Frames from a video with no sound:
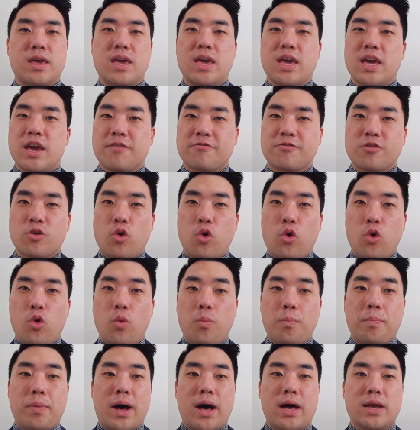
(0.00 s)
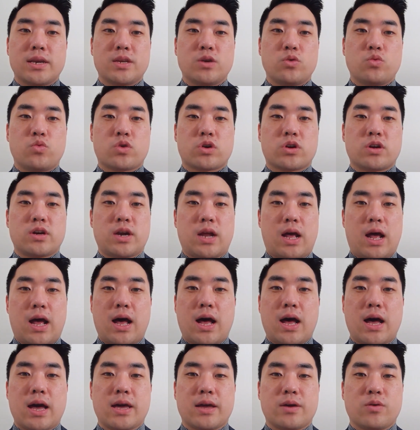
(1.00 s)
If the whole body were an
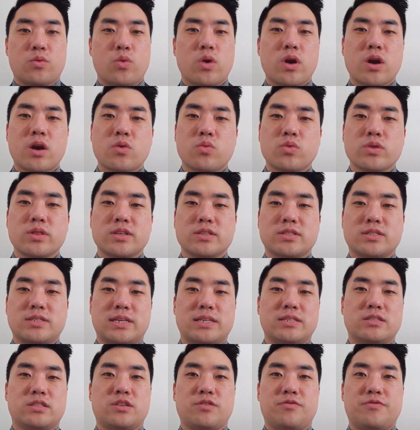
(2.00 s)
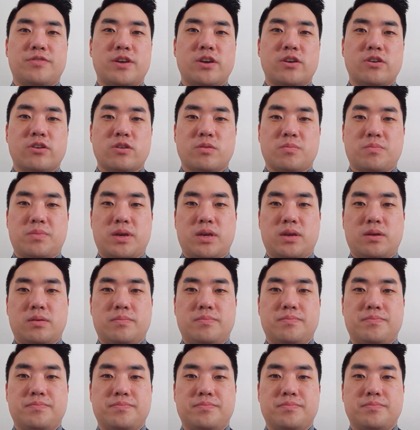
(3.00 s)
eye, where would the sense of hearing be?
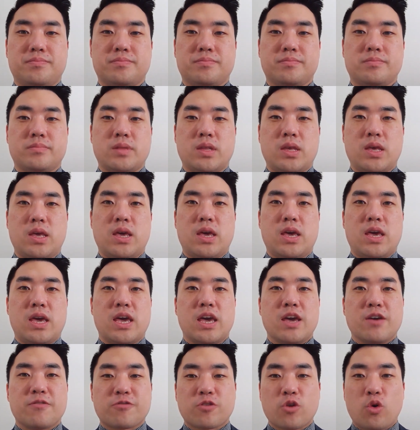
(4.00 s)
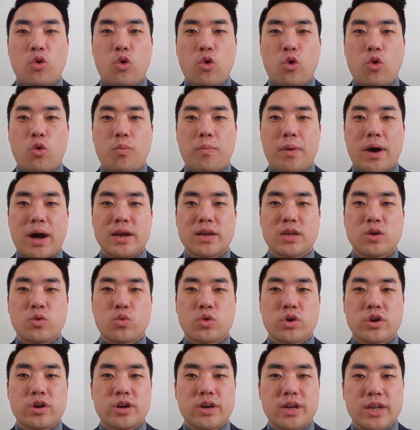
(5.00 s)
If the whole body
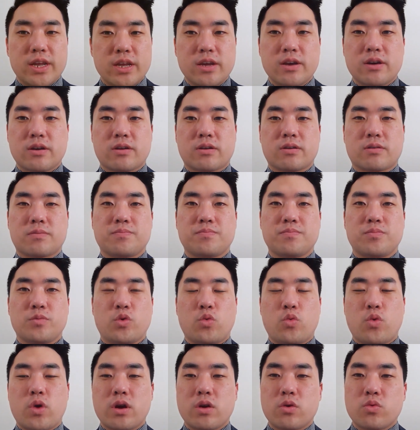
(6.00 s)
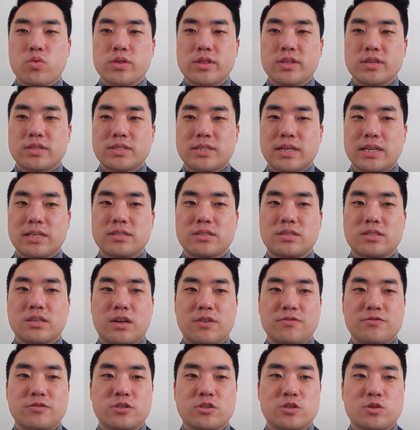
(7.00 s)
were an ear, where would the sense
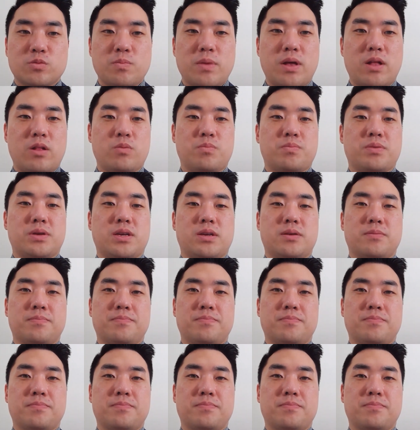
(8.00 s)
of smell be?